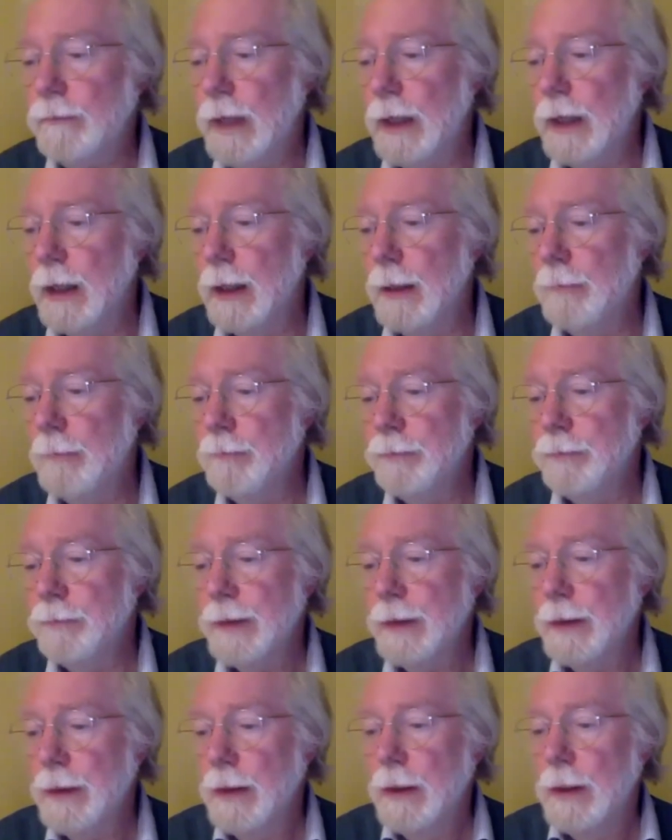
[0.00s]

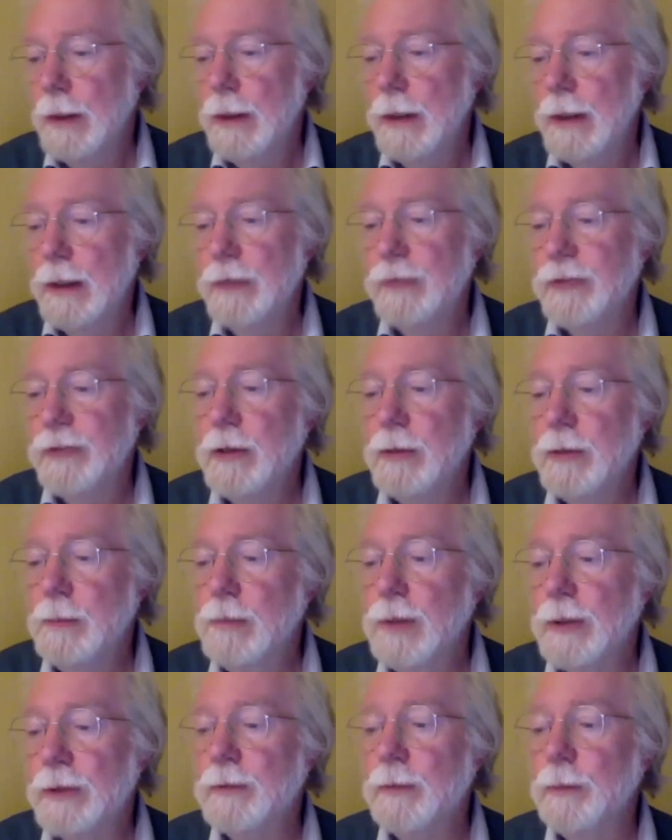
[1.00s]
And so
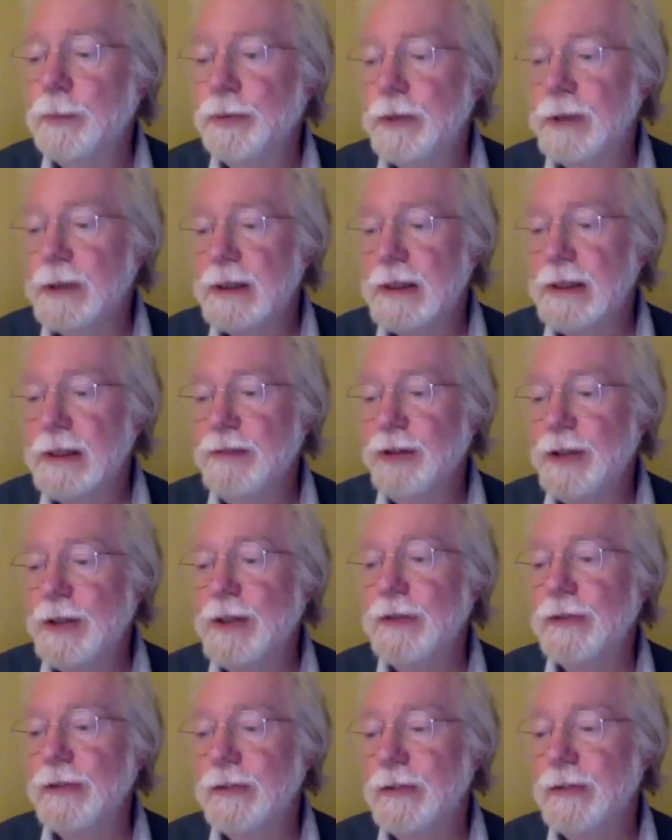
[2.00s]
modern productivity
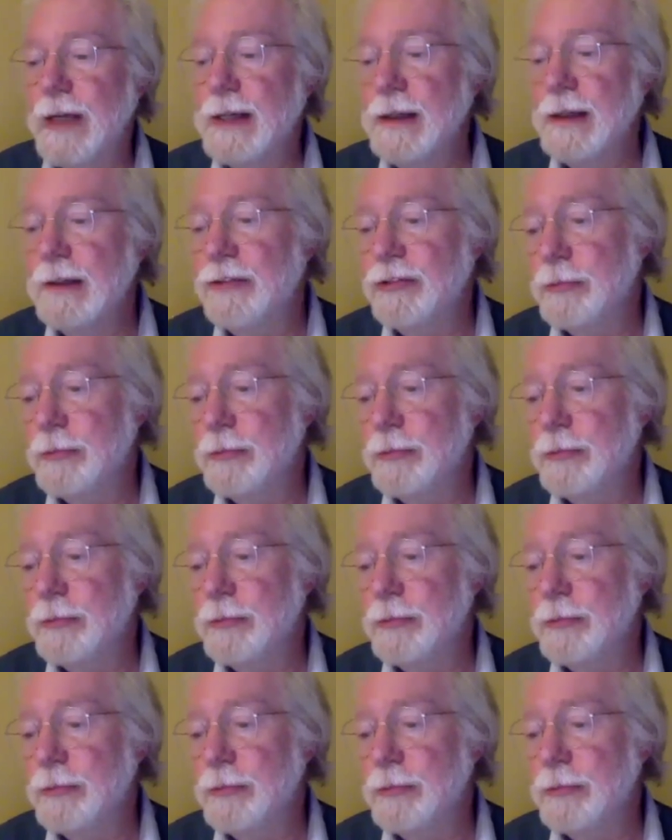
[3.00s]
is scale,